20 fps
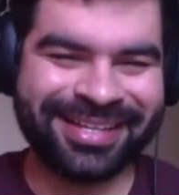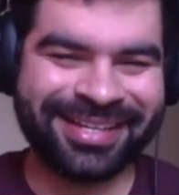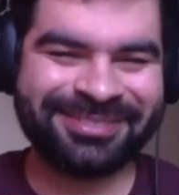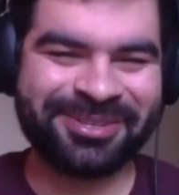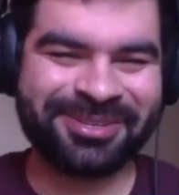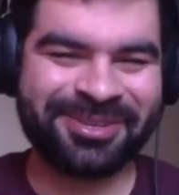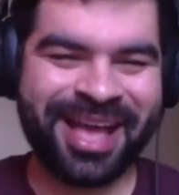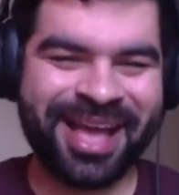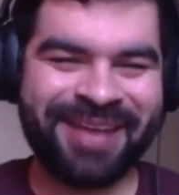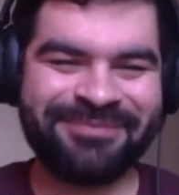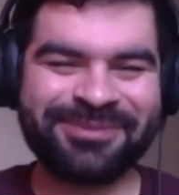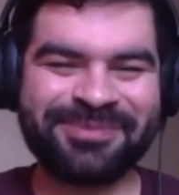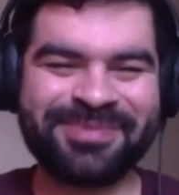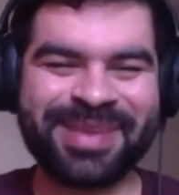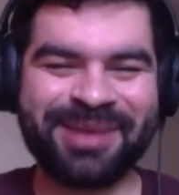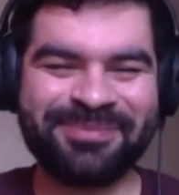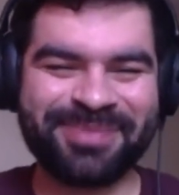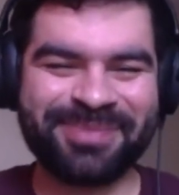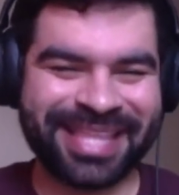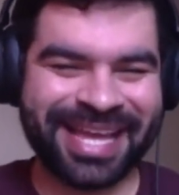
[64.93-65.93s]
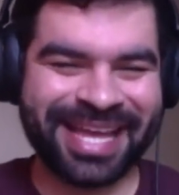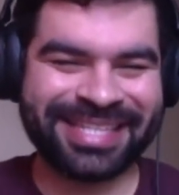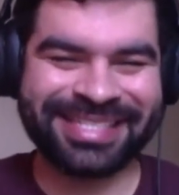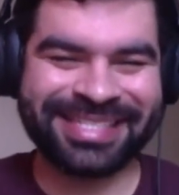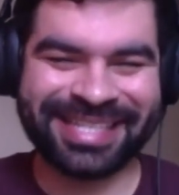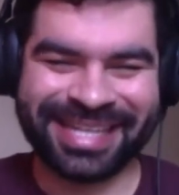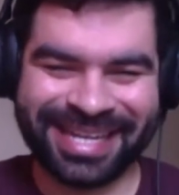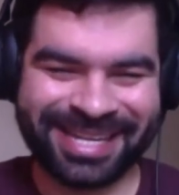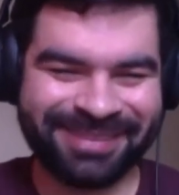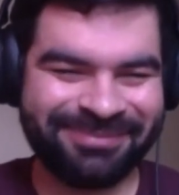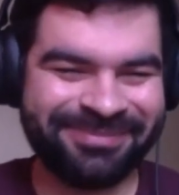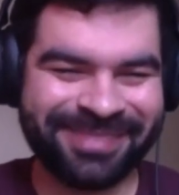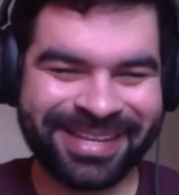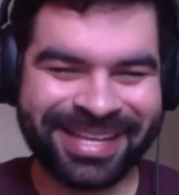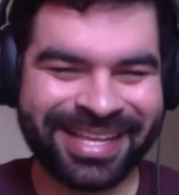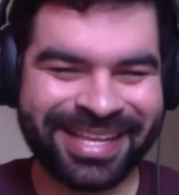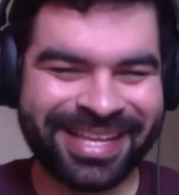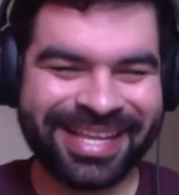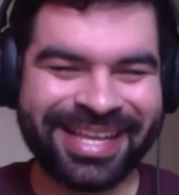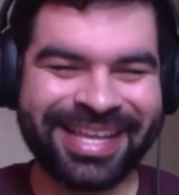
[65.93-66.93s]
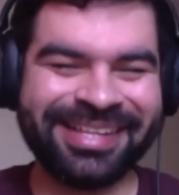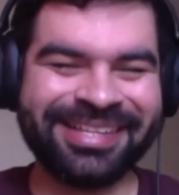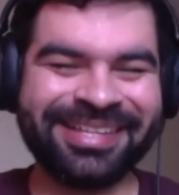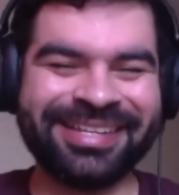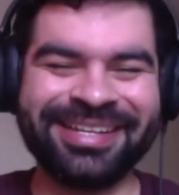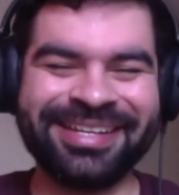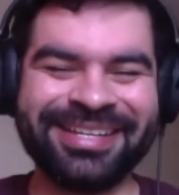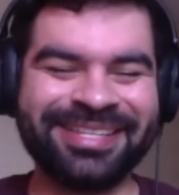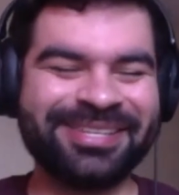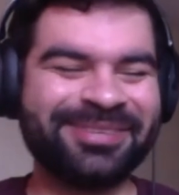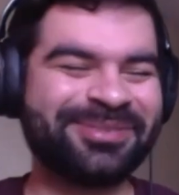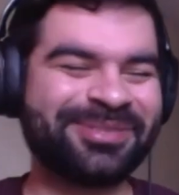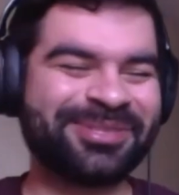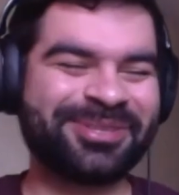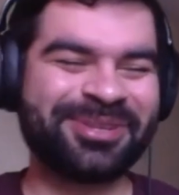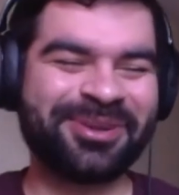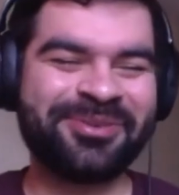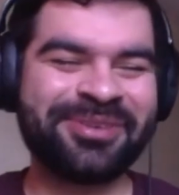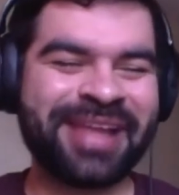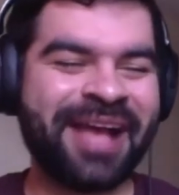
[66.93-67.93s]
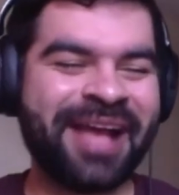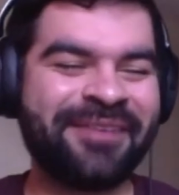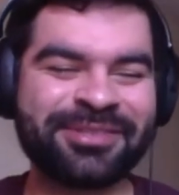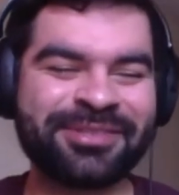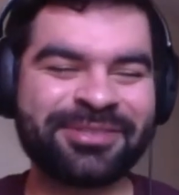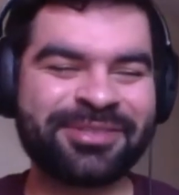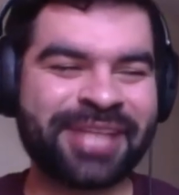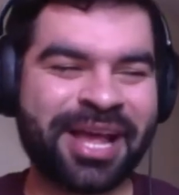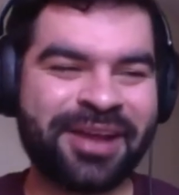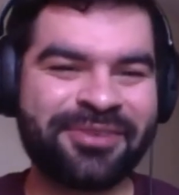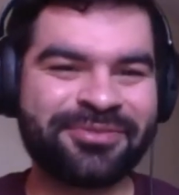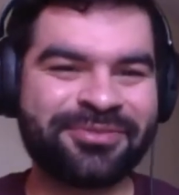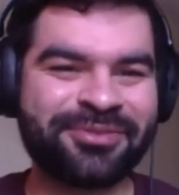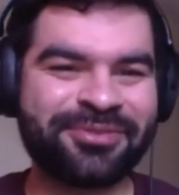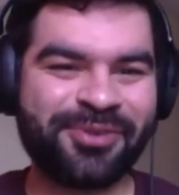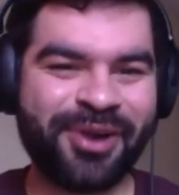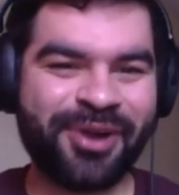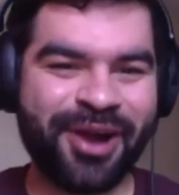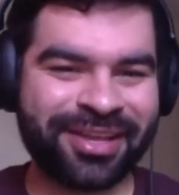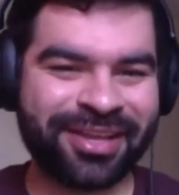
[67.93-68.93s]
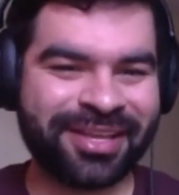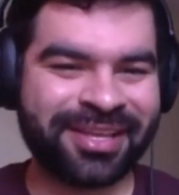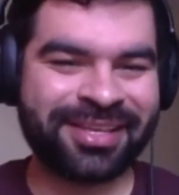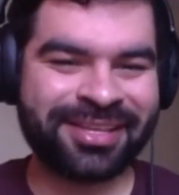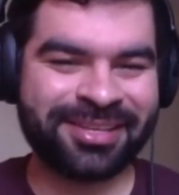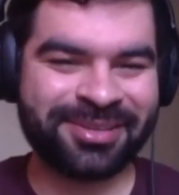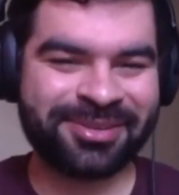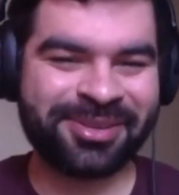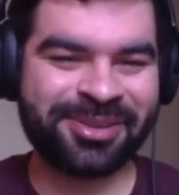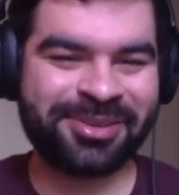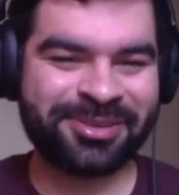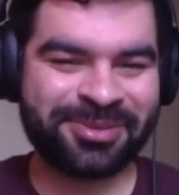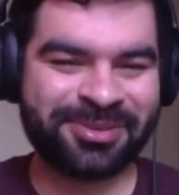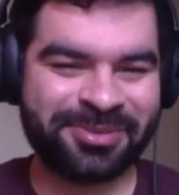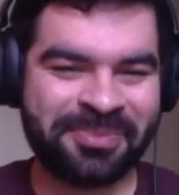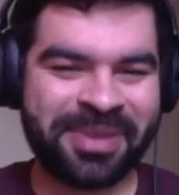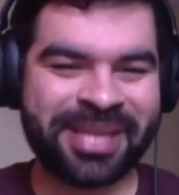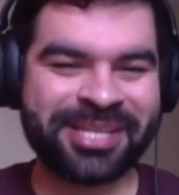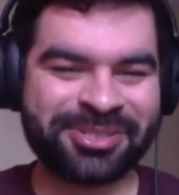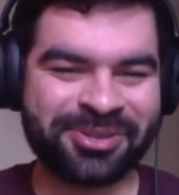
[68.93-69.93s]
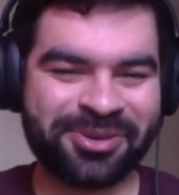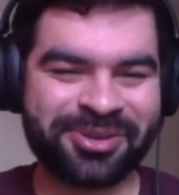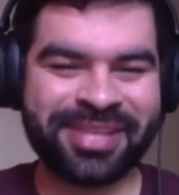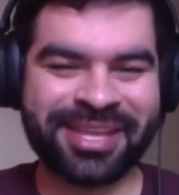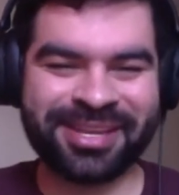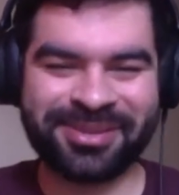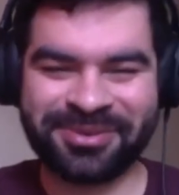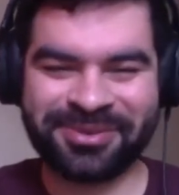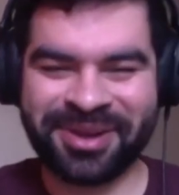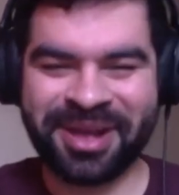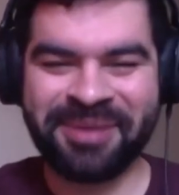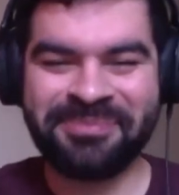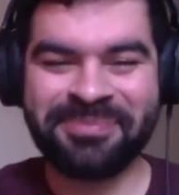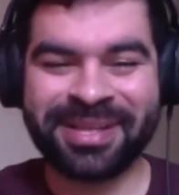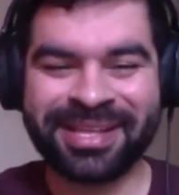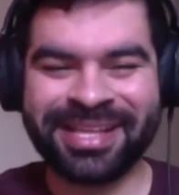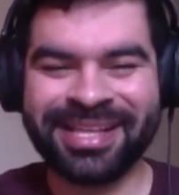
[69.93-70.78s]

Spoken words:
So you have to be up at that time. You don't have to sound groggy. You make sure that you're up.